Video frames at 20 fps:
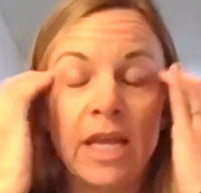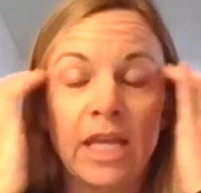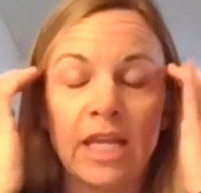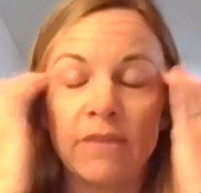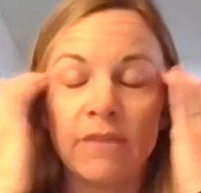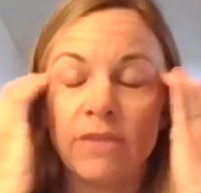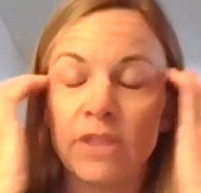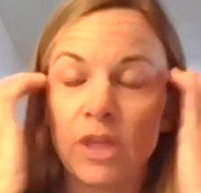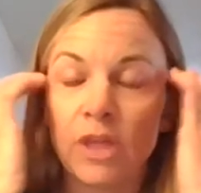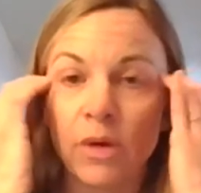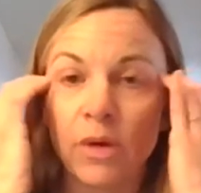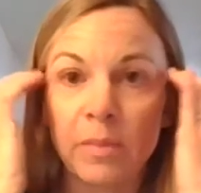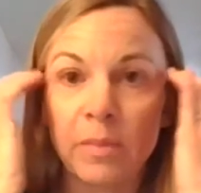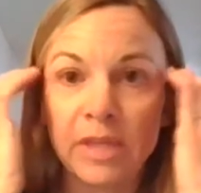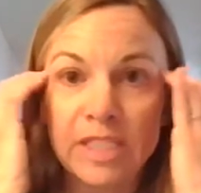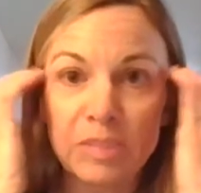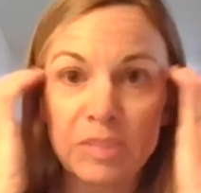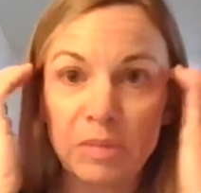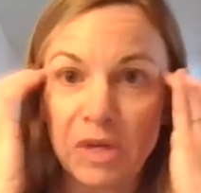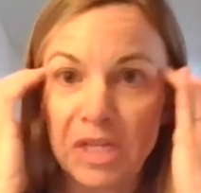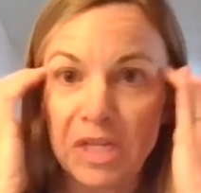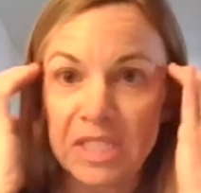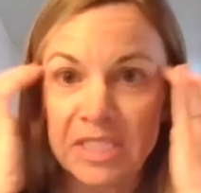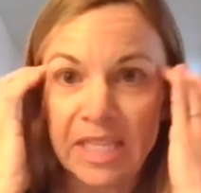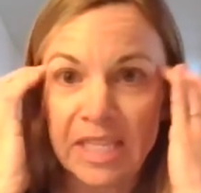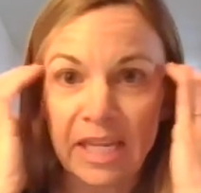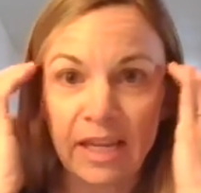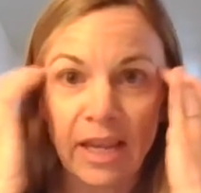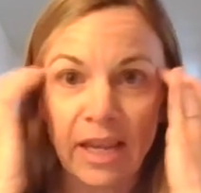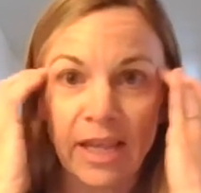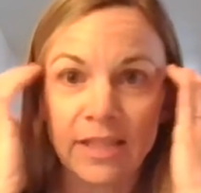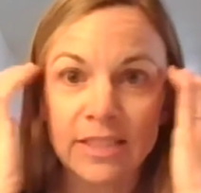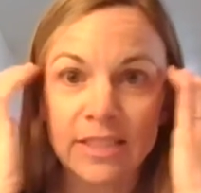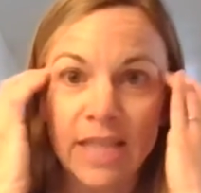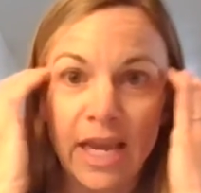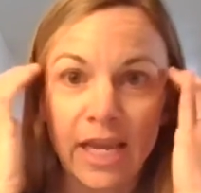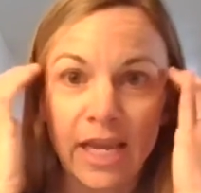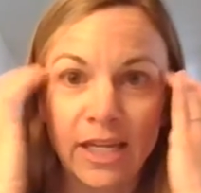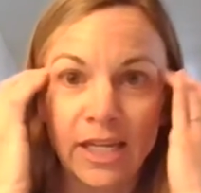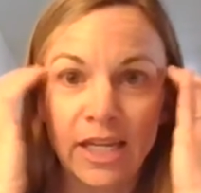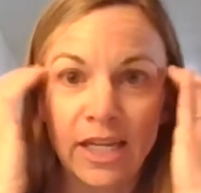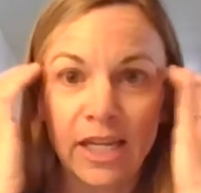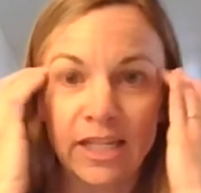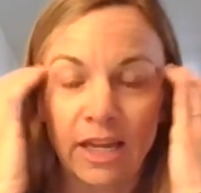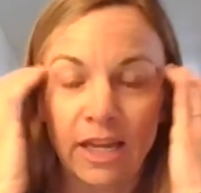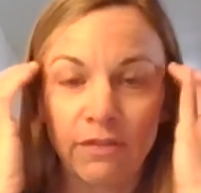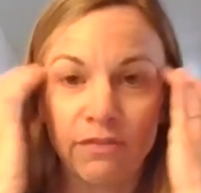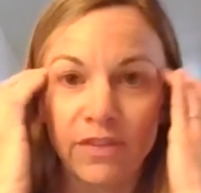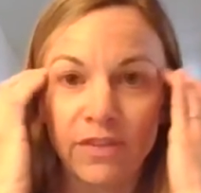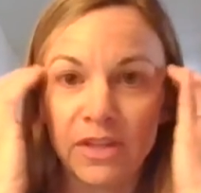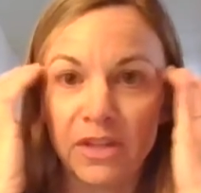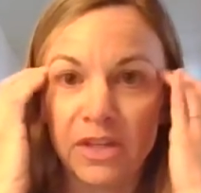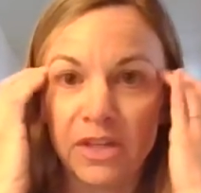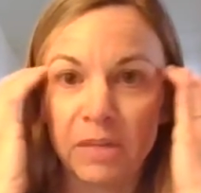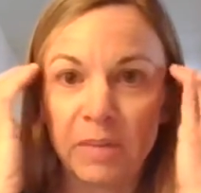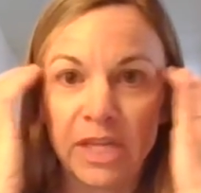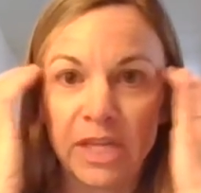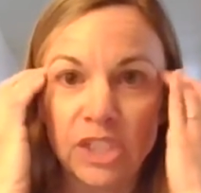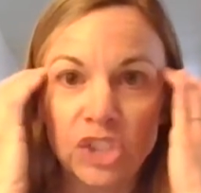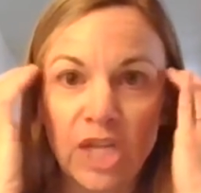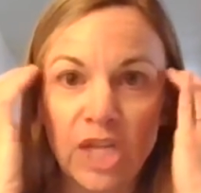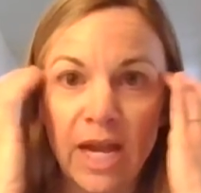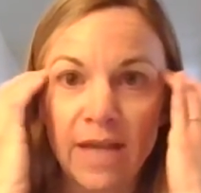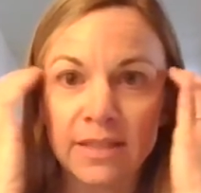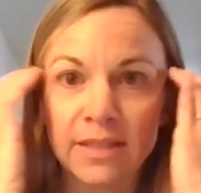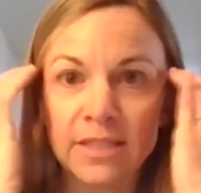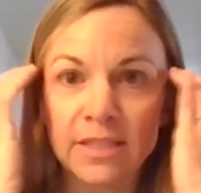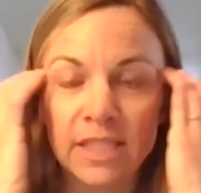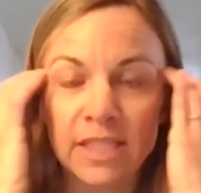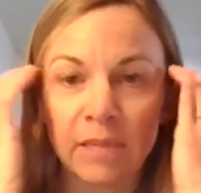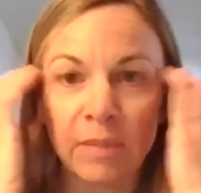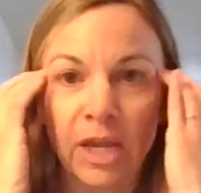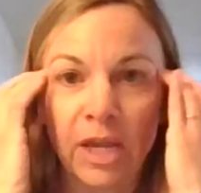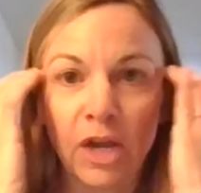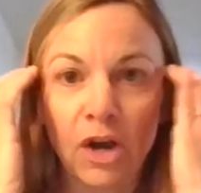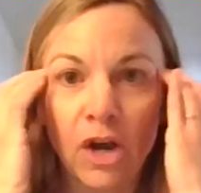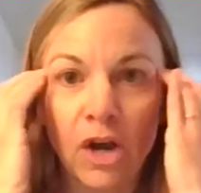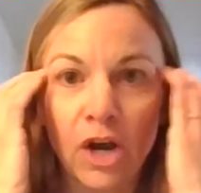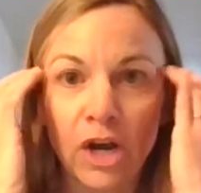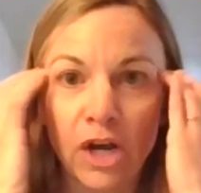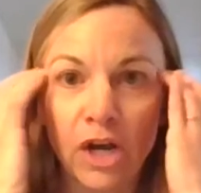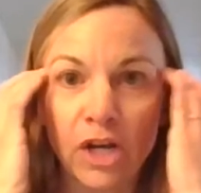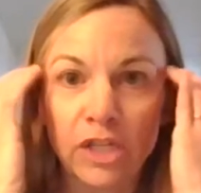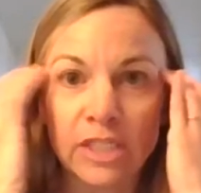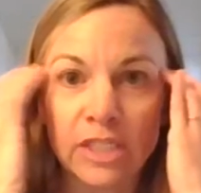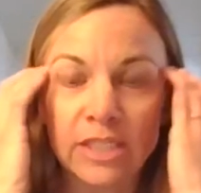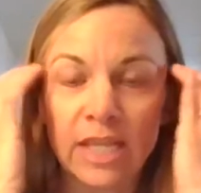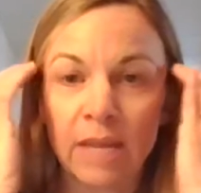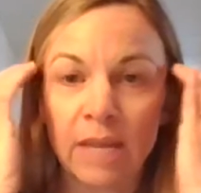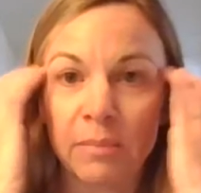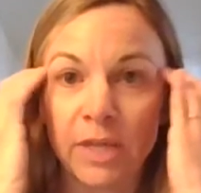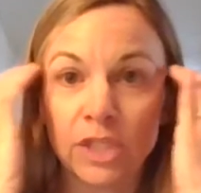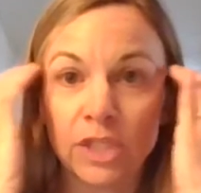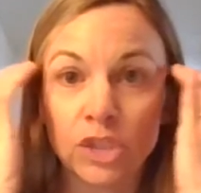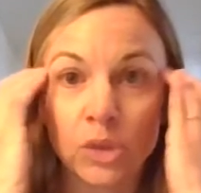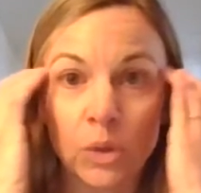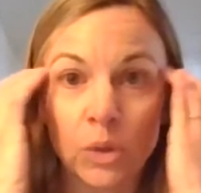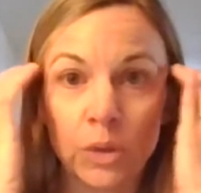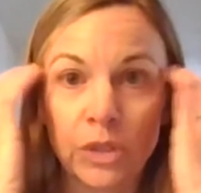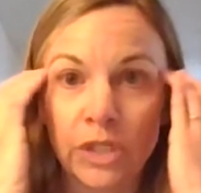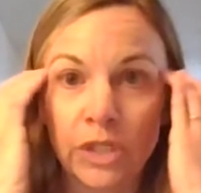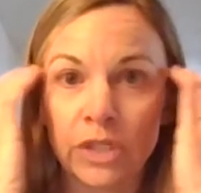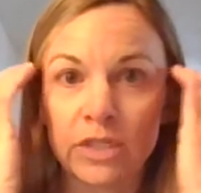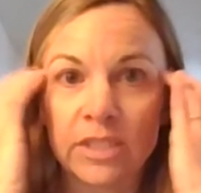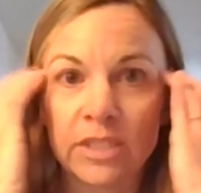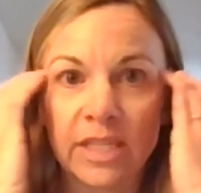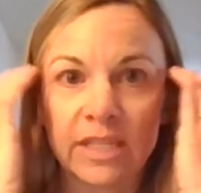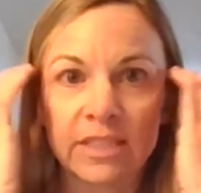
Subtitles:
Even though I'm experiencing anxiety and I feel it in my chest and my heart and my shoulders,